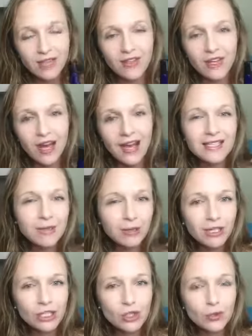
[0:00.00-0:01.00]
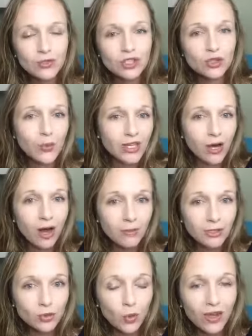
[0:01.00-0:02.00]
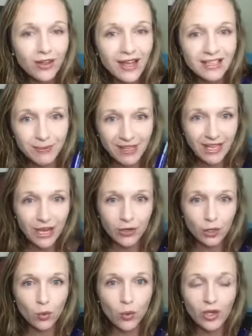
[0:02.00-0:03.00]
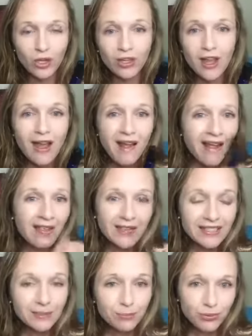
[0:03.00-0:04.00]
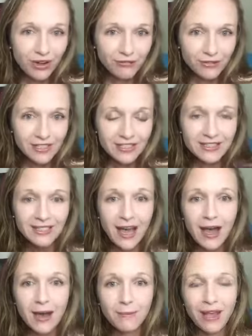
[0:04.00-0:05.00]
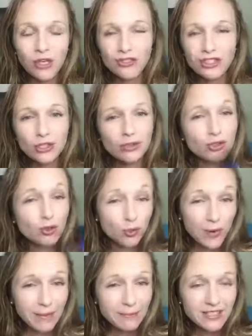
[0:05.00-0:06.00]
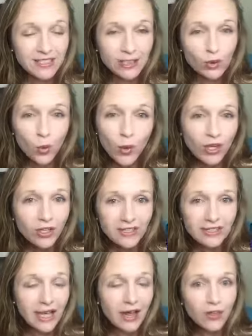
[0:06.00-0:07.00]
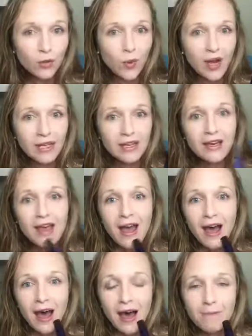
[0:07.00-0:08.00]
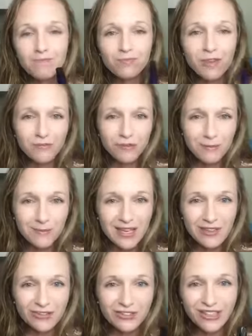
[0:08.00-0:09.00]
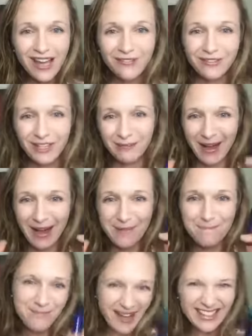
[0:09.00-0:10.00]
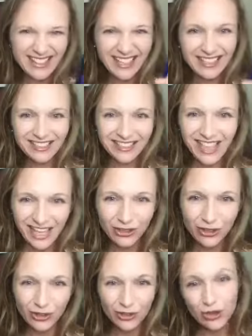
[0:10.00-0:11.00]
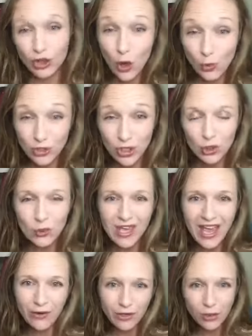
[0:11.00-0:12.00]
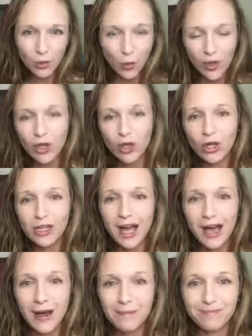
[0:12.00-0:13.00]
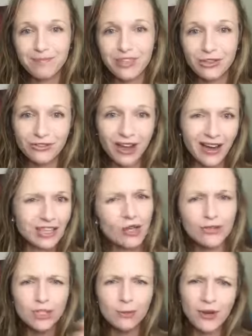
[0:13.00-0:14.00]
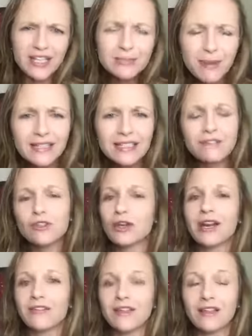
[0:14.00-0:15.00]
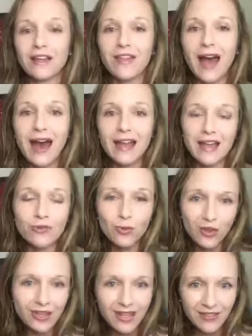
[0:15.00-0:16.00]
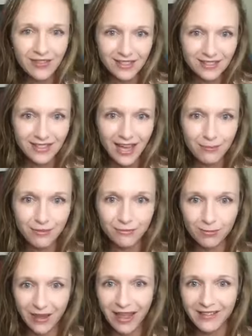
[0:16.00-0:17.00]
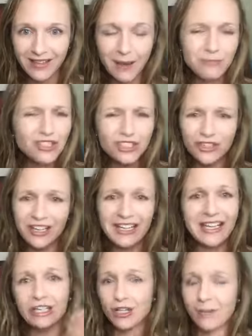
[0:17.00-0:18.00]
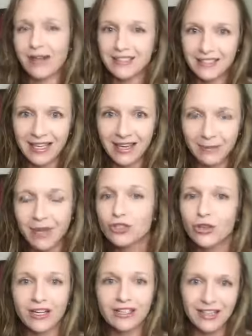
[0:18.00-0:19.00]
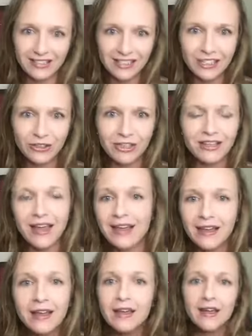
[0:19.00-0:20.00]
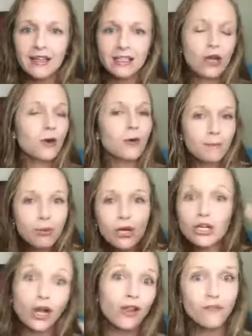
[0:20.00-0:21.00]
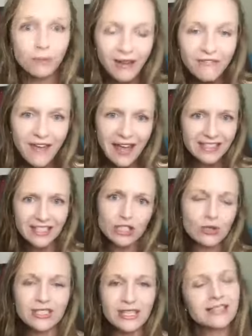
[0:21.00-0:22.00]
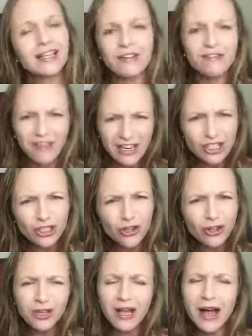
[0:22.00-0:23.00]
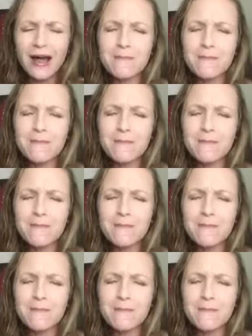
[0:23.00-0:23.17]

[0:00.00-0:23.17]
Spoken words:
and then I typically use sweet almond oil as my carrier oil. That's a preference. I also use grapeseed oil as the other one. For me, those are kind of like my basic standard go-to carrier oil. They're not, you know, super expensive or anything like that. And really in this type of blend, I'm just trying to get it on my skin. I'm not trying to necessarily like, you know, put it all over my face and use it as like a facial